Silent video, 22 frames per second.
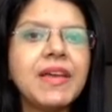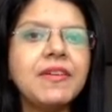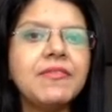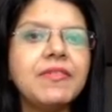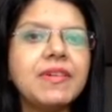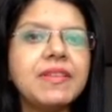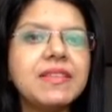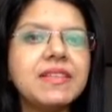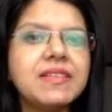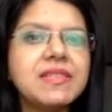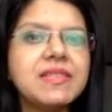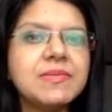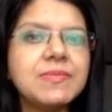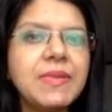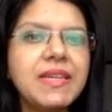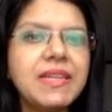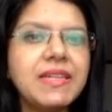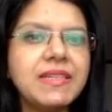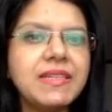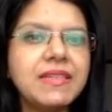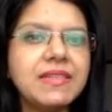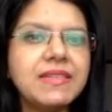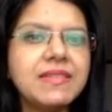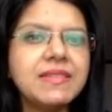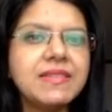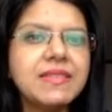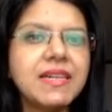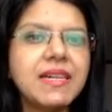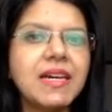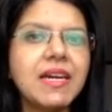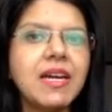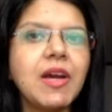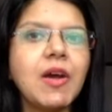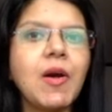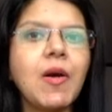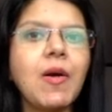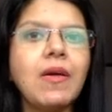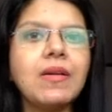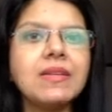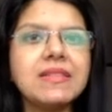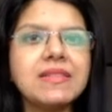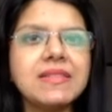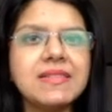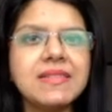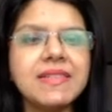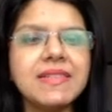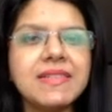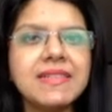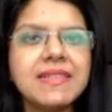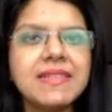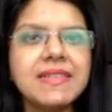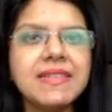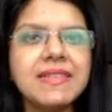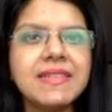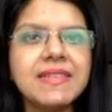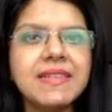when the speed is constant.